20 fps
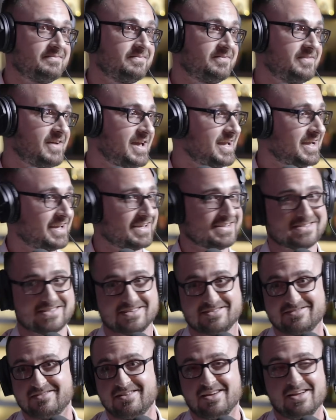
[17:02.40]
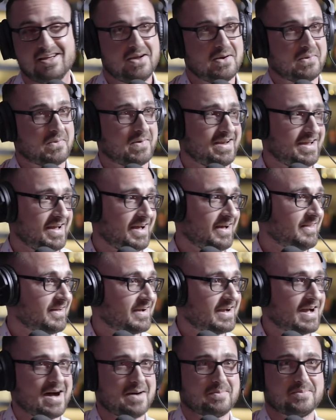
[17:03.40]
Vegas and rent
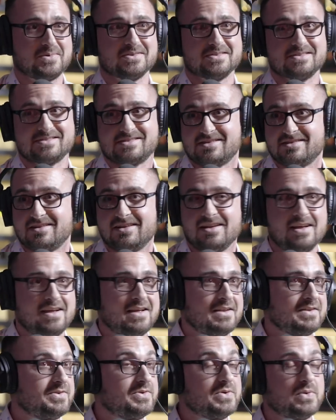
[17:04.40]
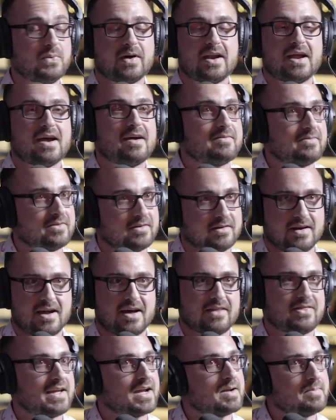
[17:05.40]
helicopters and do whatever and
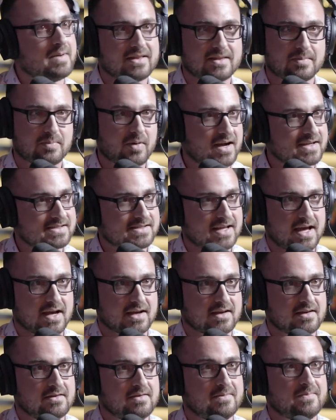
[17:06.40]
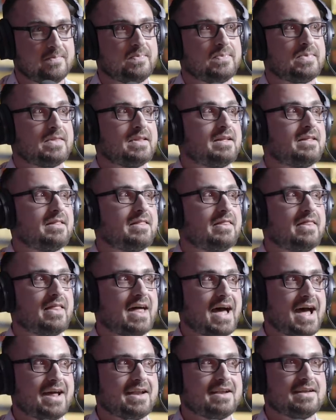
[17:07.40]
not think about the price tag.
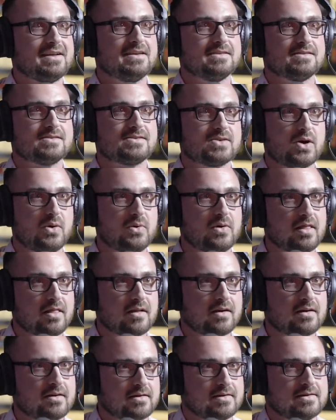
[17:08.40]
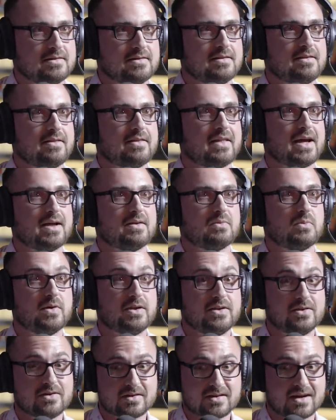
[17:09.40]
That is so alluring that
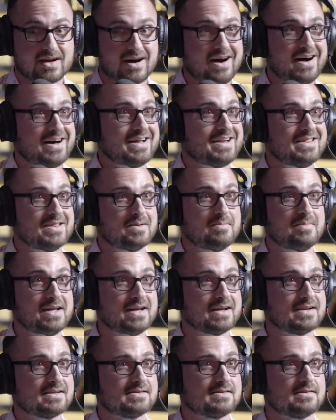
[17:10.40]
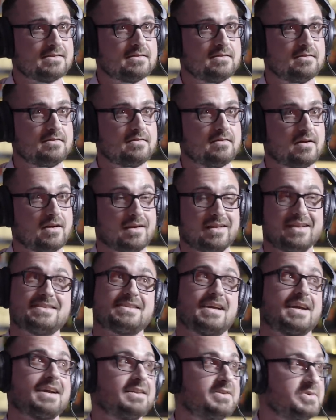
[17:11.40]
when you're caught in the mix, or at
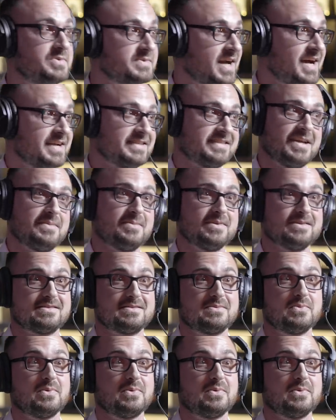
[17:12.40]
least I can use I statements.